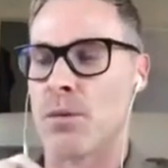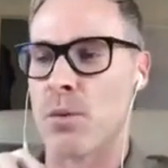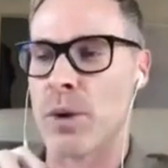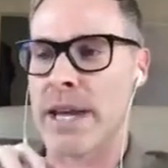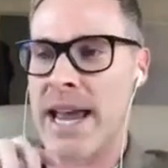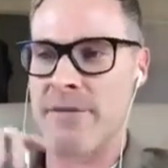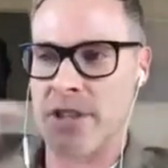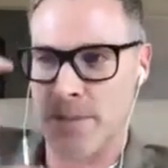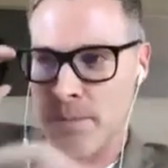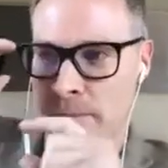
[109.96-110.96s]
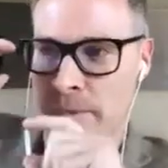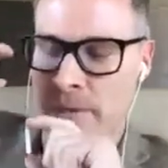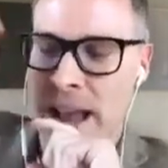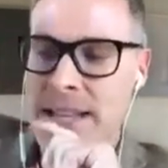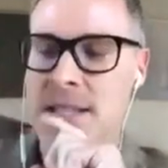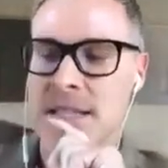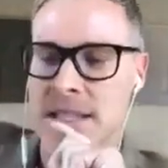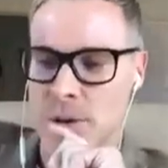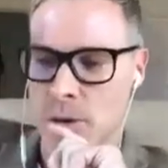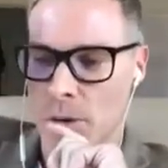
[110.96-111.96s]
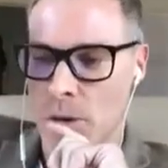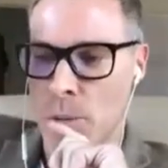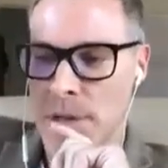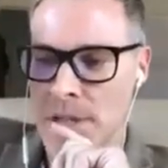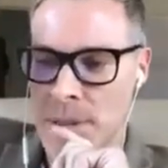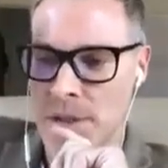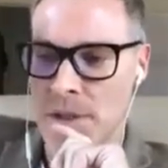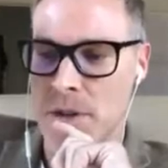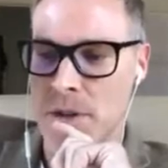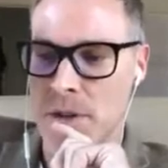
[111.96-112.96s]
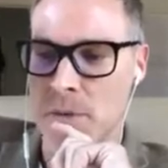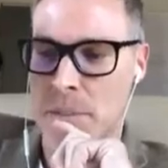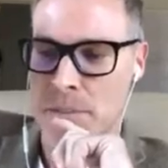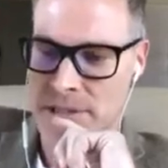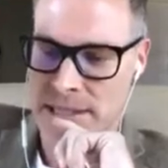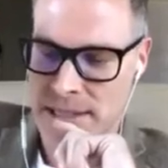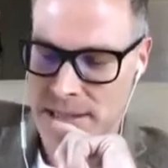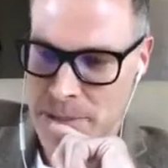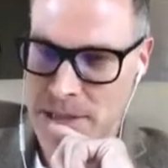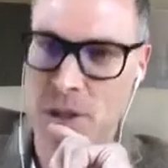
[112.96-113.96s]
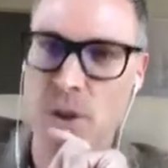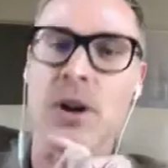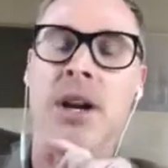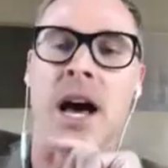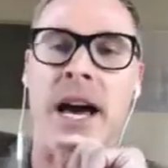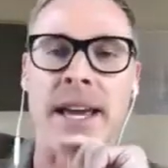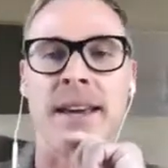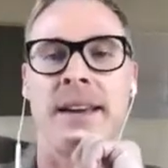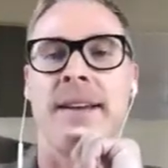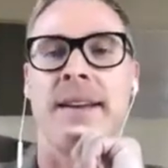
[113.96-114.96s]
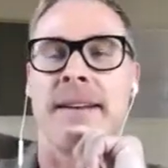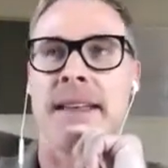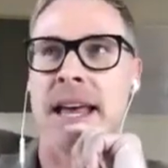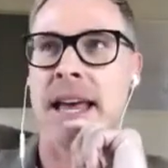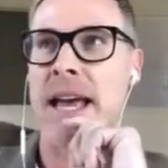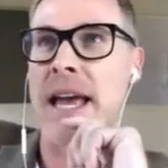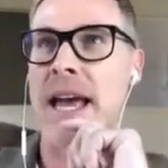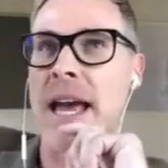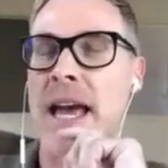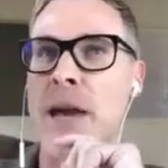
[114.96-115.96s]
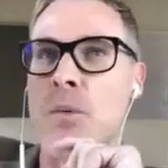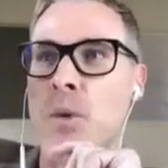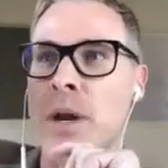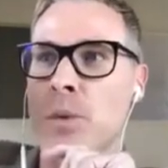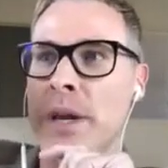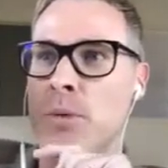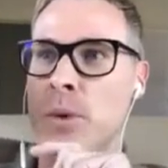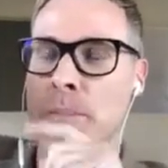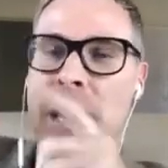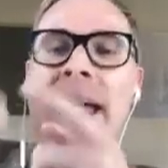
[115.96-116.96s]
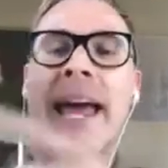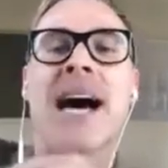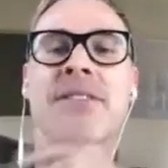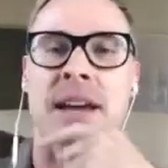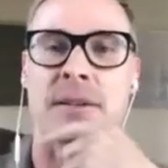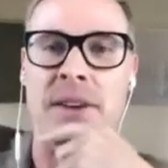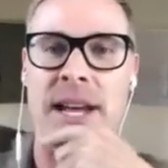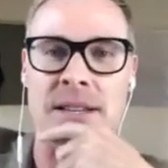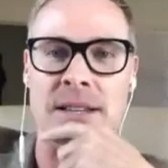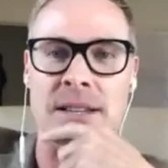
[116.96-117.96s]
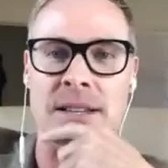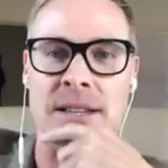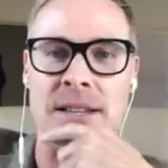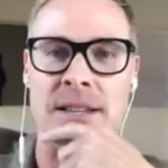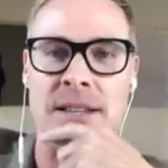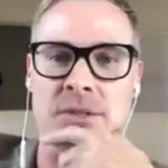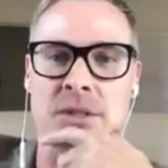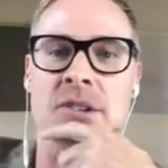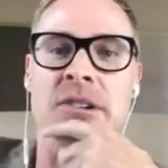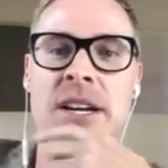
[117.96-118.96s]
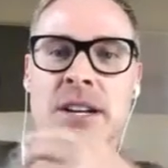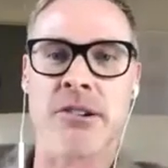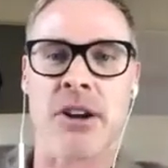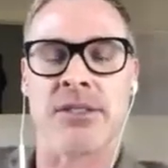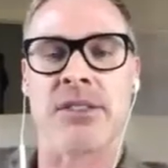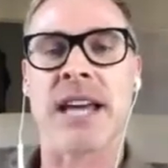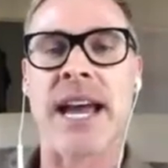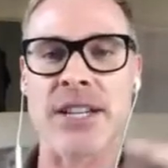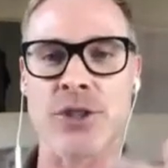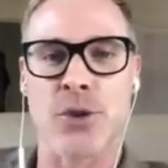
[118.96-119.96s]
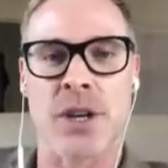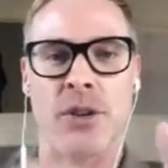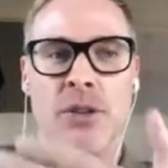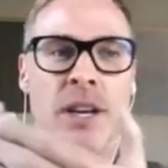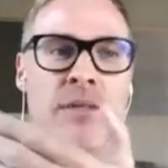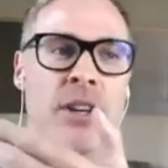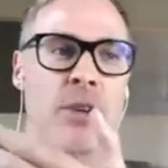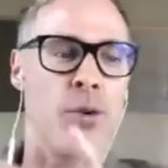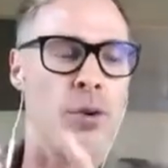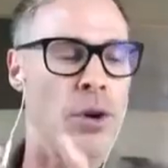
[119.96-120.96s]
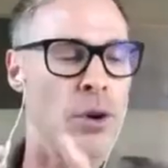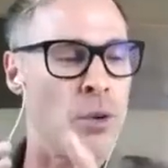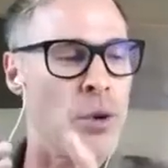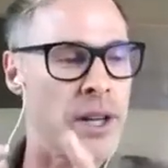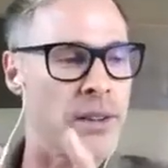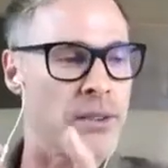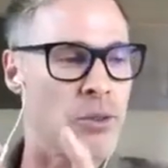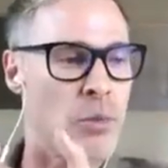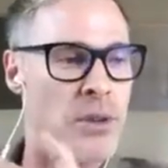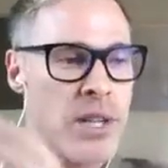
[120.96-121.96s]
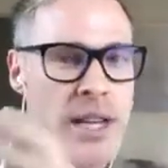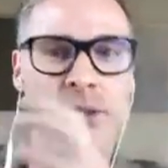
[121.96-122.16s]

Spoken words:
have this fantasy or perception of what a presenter is meant to look like, and when we play out that fantasy on screen or on stage, you're giving your audience almost like a